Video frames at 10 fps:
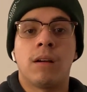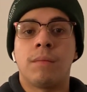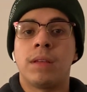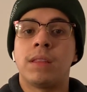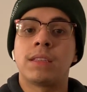
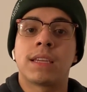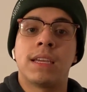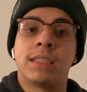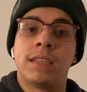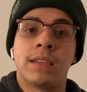In this
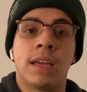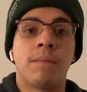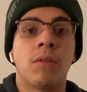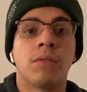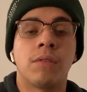case, he denied
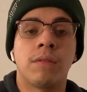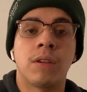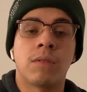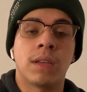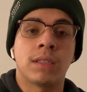both of their
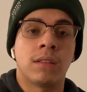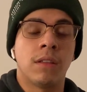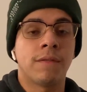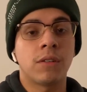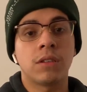requests.
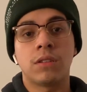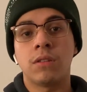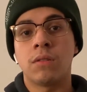The first 2,